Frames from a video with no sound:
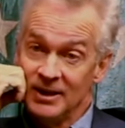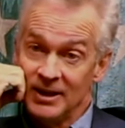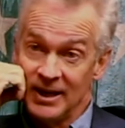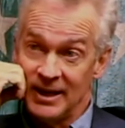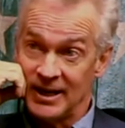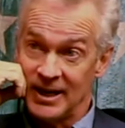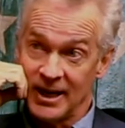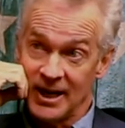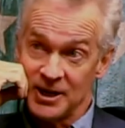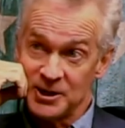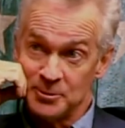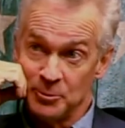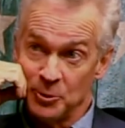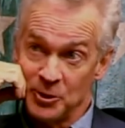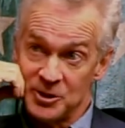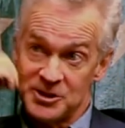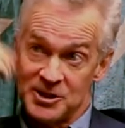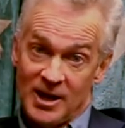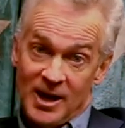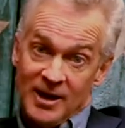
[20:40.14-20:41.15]
and I got to
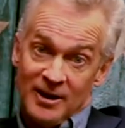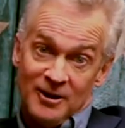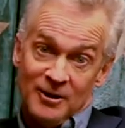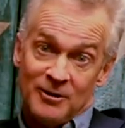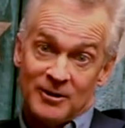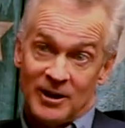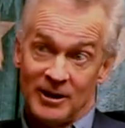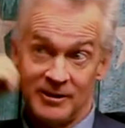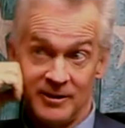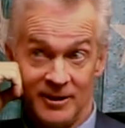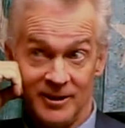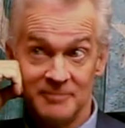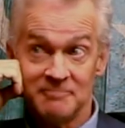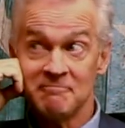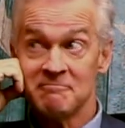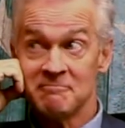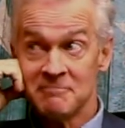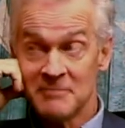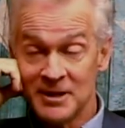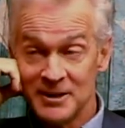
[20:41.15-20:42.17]
Boise, Idaho, and I thought
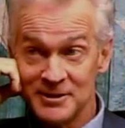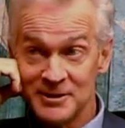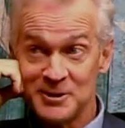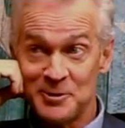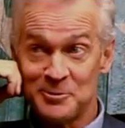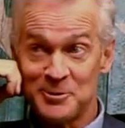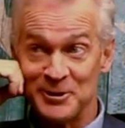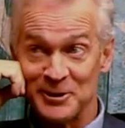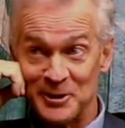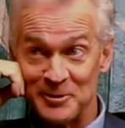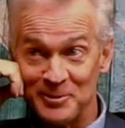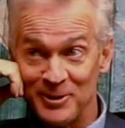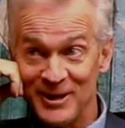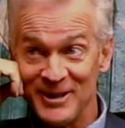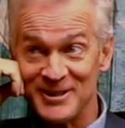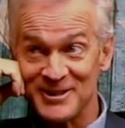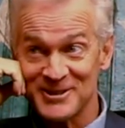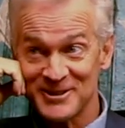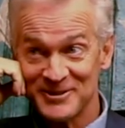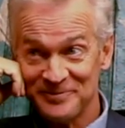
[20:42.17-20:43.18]
it's a pretty good
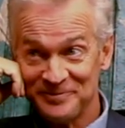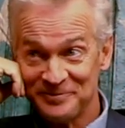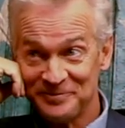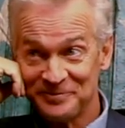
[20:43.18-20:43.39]
place.